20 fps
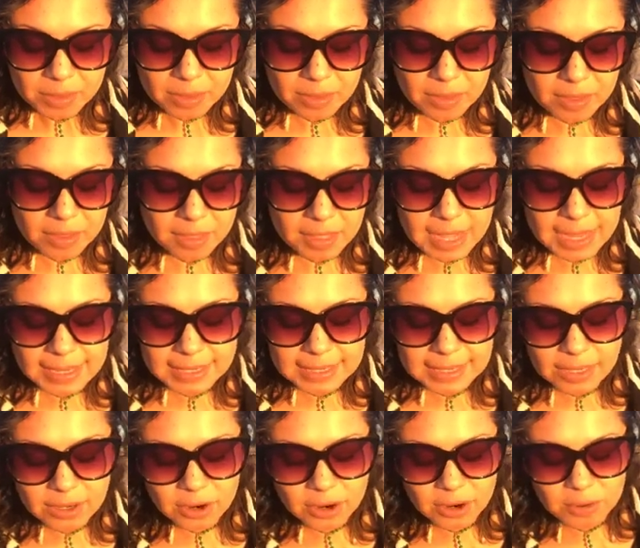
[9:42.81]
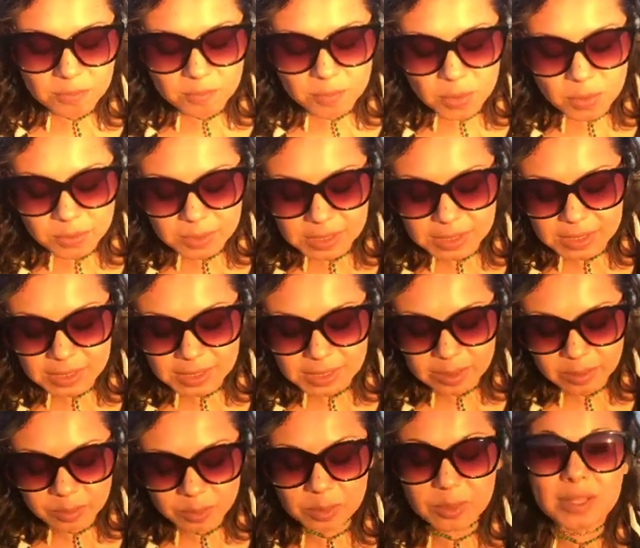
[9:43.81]
The things that are most
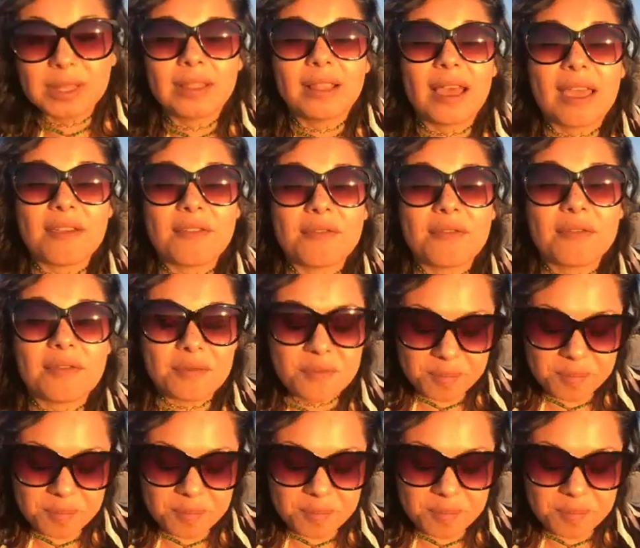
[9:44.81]
simple in life.